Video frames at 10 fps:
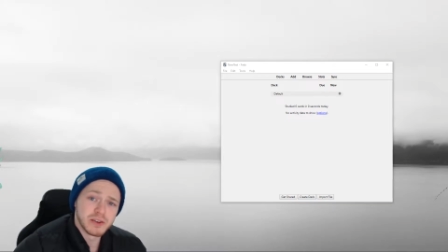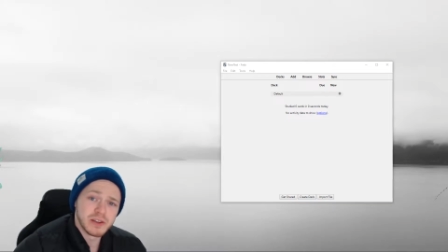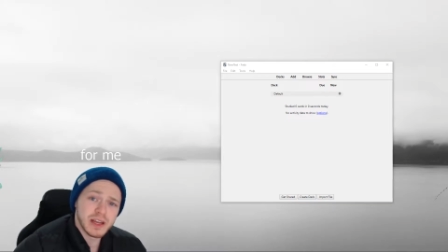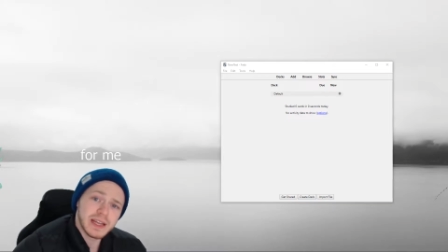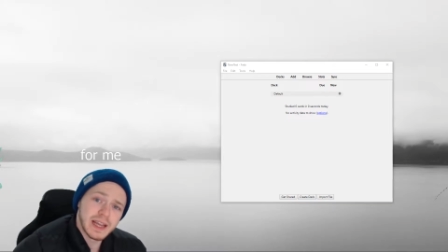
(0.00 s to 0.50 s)

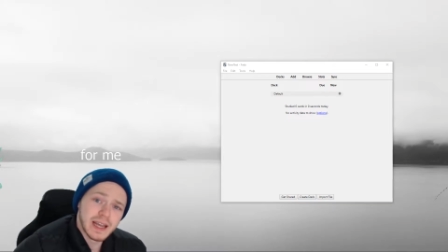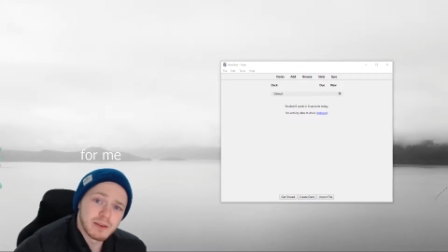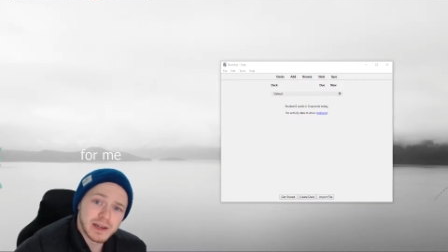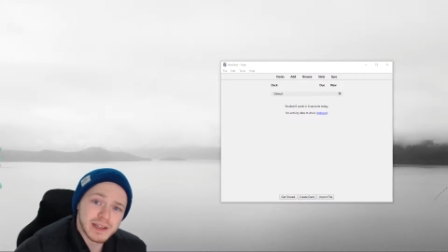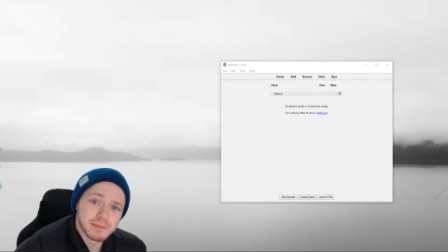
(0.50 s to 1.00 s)
day
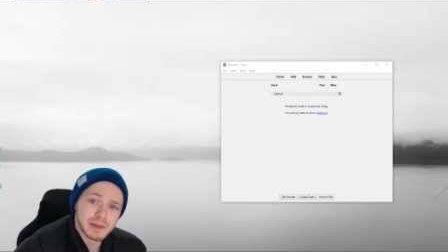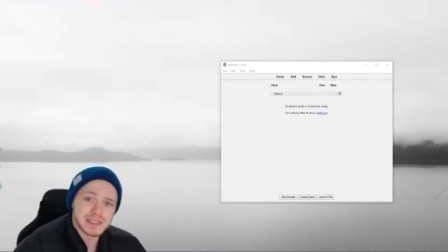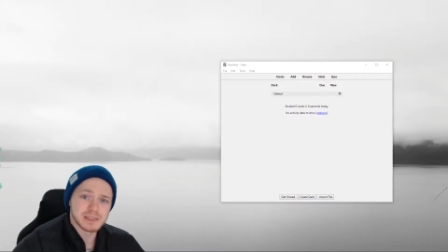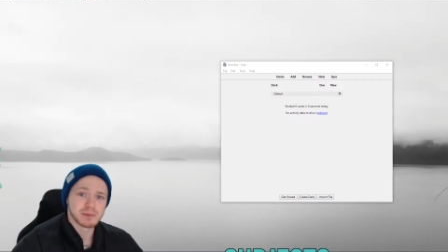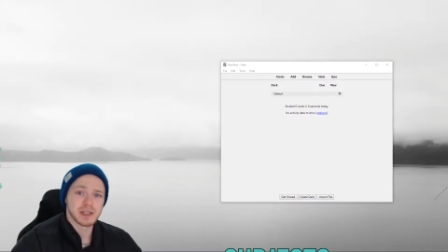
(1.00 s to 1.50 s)
and we're gonna
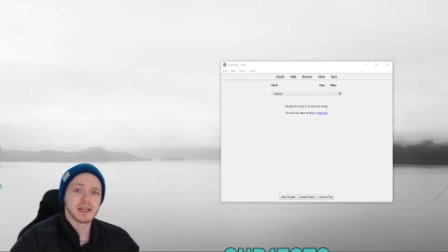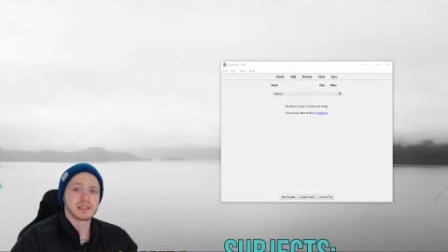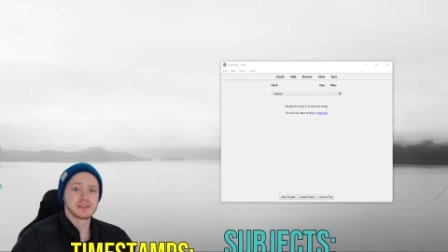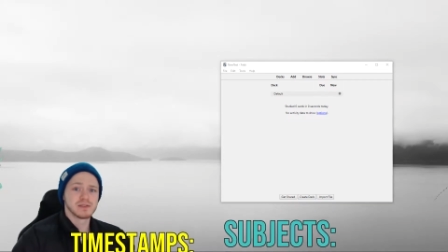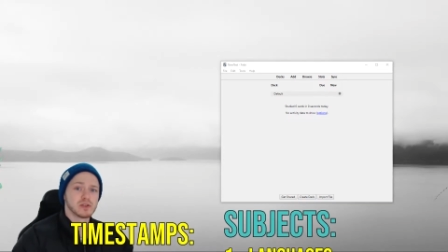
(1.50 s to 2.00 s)
make some
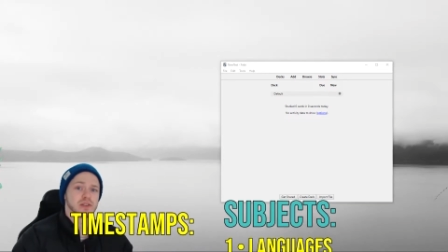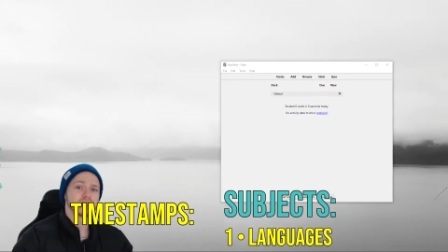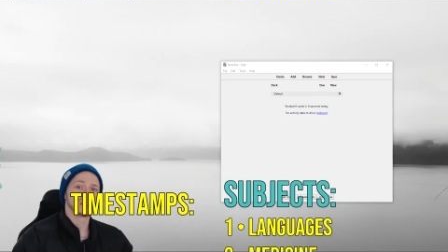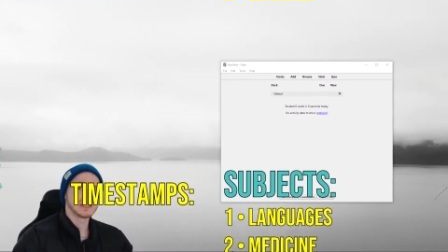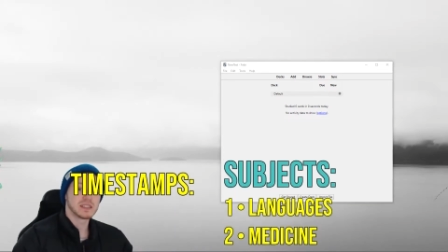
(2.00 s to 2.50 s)
cards for
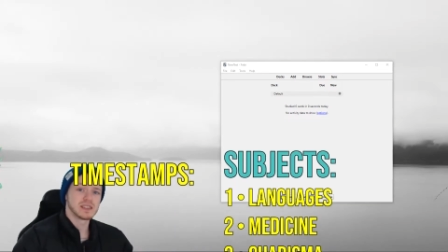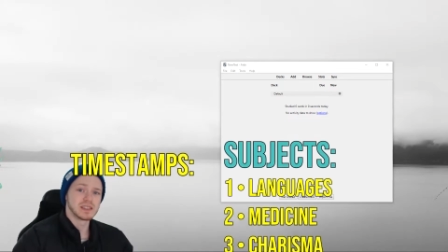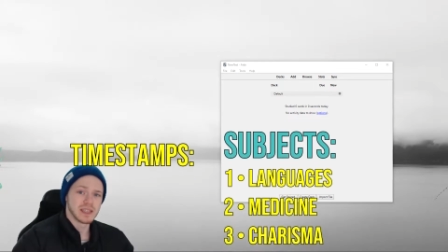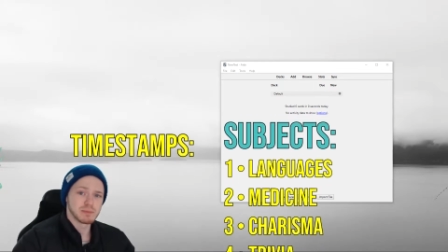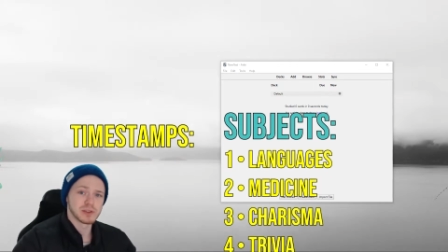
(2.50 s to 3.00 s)
6
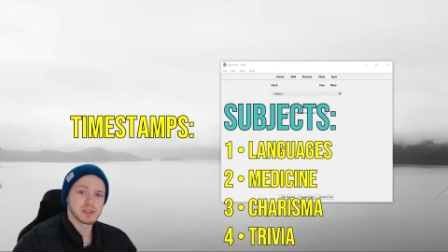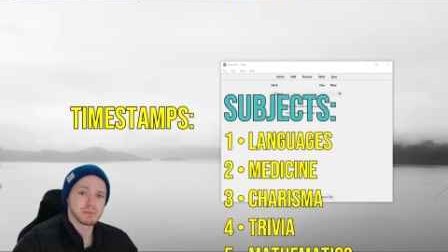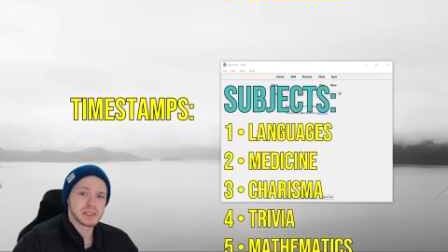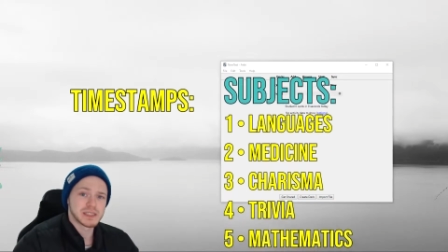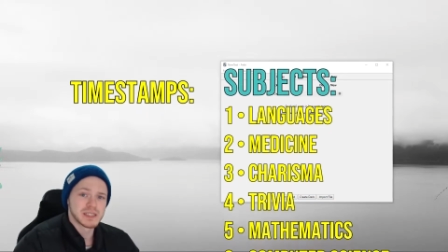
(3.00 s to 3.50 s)
example
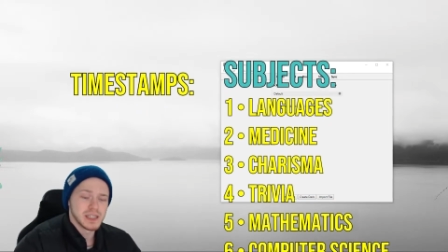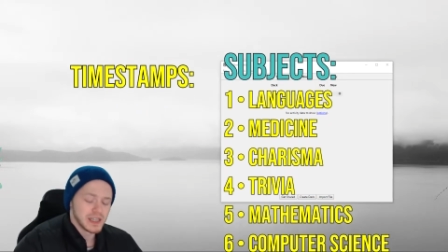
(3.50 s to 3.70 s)
topics.